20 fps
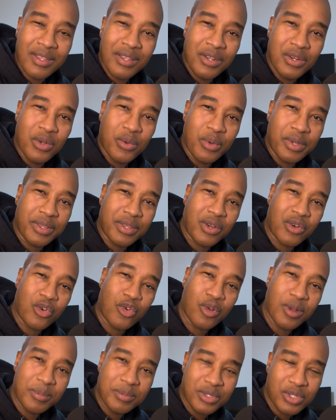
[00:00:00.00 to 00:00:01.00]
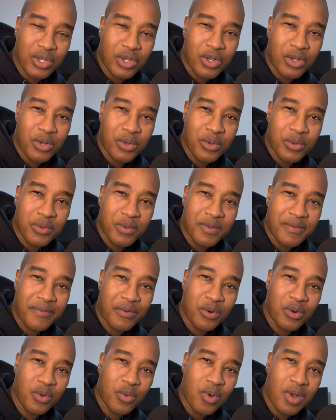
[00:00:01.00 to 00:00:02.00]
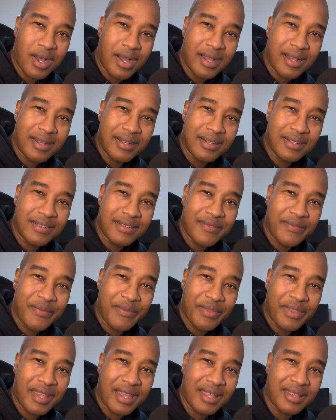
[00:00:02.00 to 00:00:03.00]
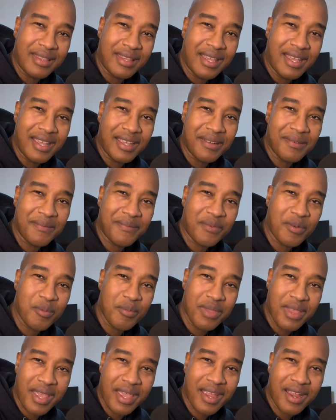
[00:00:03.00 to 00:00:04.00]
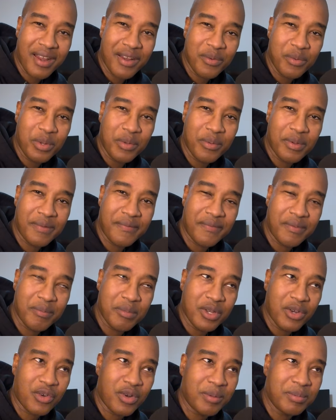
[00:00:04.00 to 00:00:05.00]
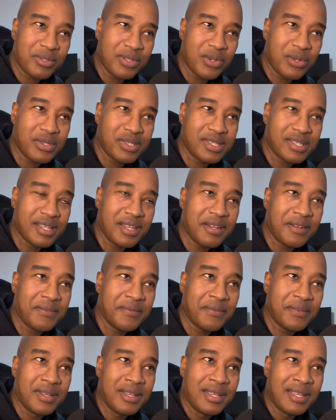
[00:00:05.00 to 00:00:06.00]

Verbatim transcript: you know, with crypto for a while, and then from there we went from the crypto stuff,